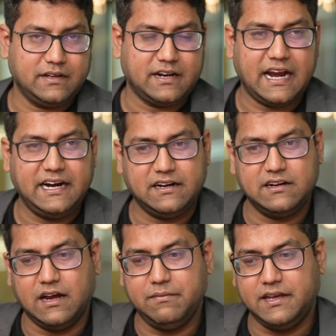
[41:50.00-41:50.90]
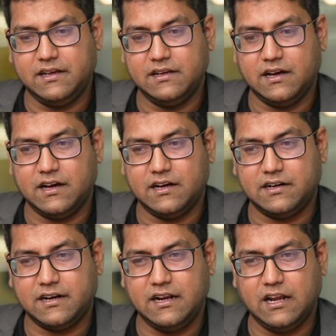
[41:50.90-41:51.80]
Right.
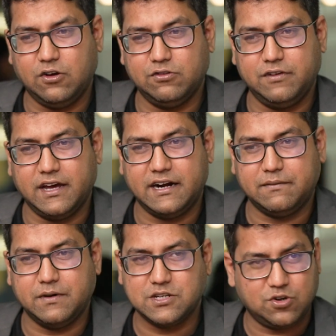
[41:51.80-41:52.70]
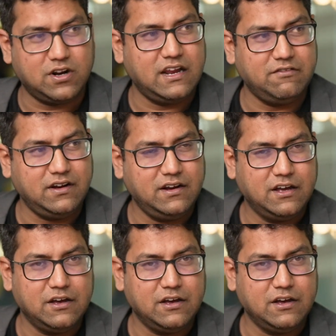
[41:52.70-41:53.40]
Till now we are at persona level.